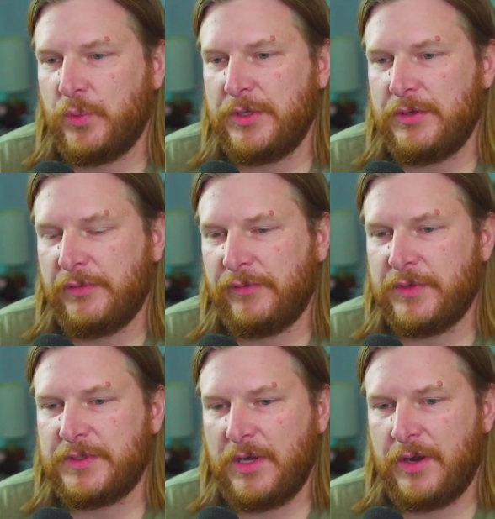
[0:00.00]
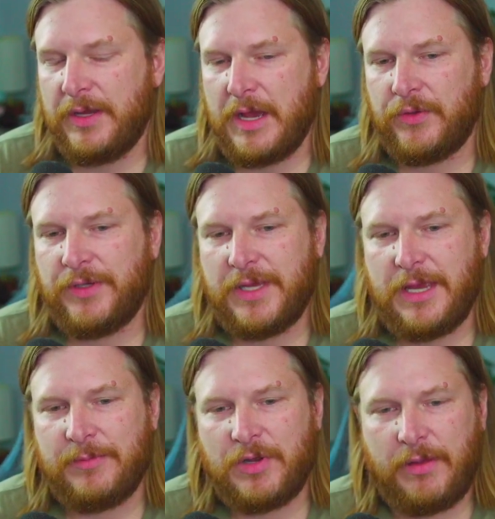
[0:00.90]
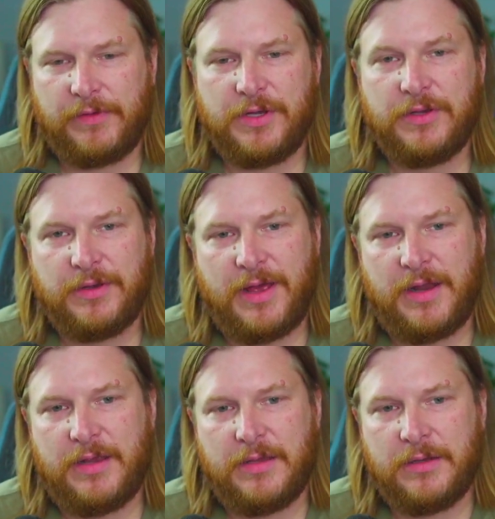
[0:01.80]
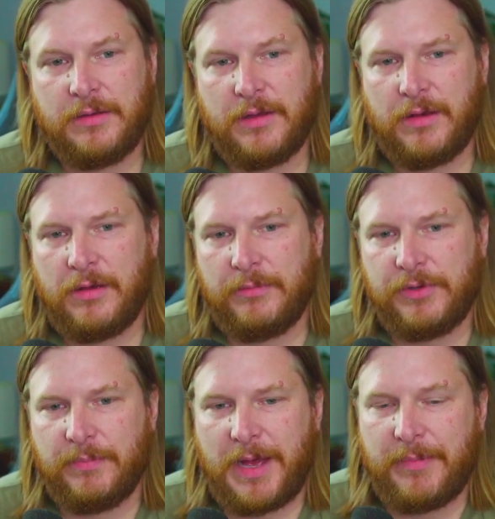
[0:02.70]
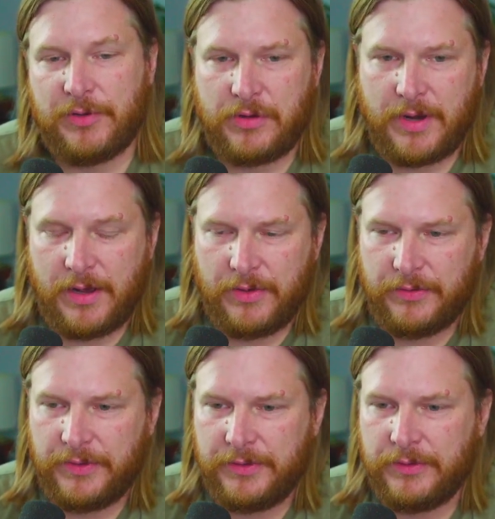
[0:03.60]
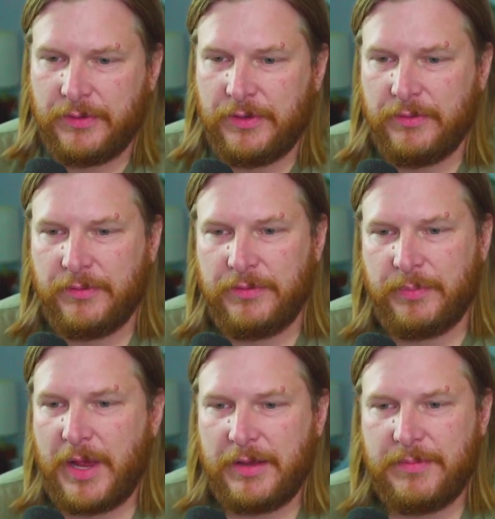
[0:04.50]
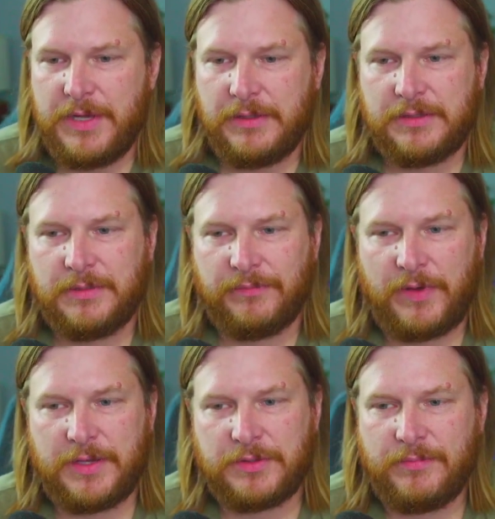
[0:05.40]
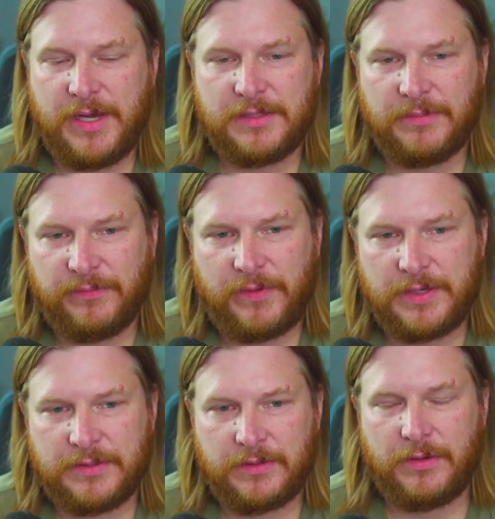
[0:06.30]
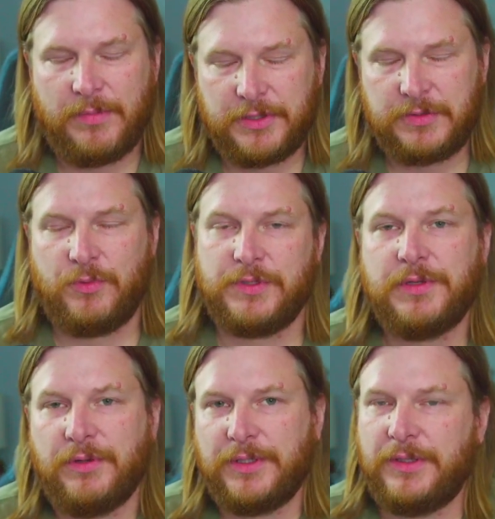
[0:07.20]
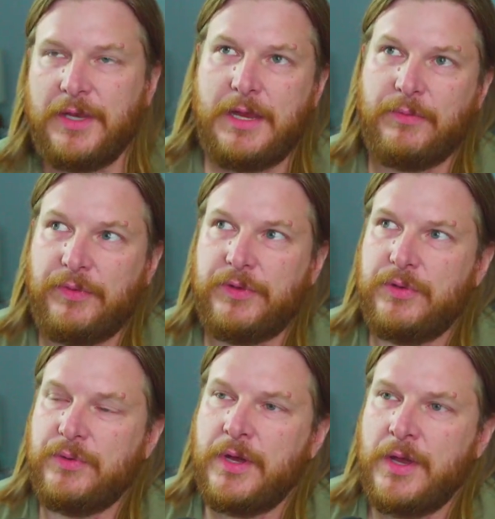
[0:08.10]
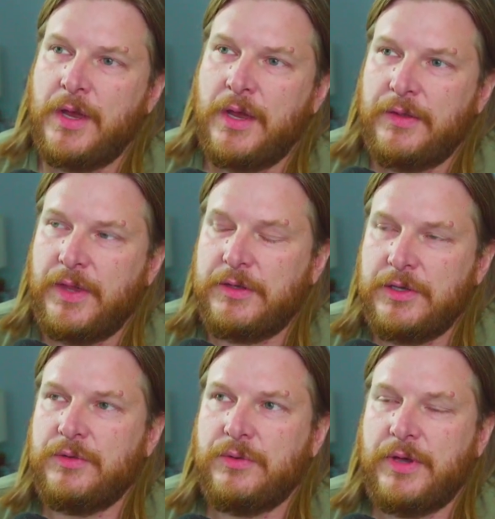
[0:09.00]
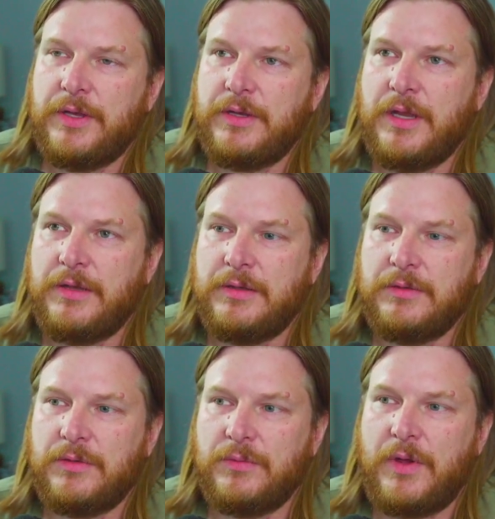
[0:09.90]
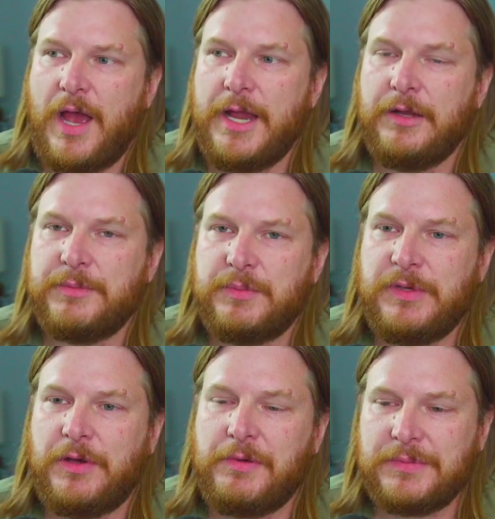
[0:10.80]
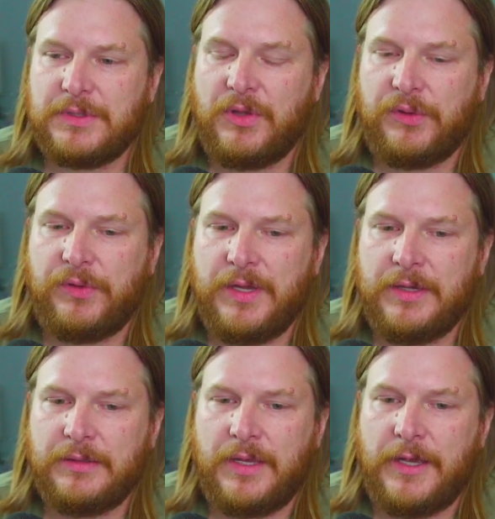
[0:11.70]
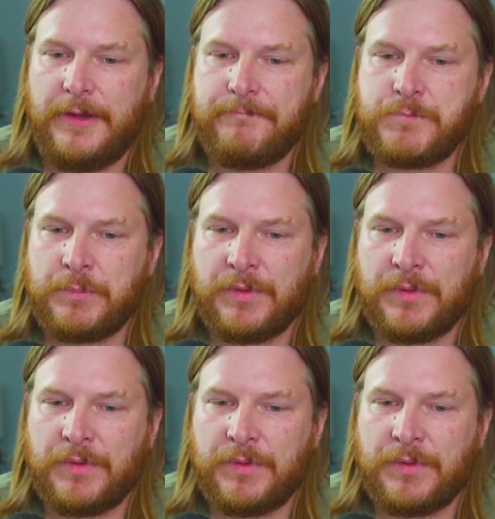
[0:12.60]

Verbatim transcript: when you're first starting out in the game, you're not very good at it. You're bopping around. You probably meet some friends or make some friends that are much more skilled at the game with you than you. And items becomes the thing that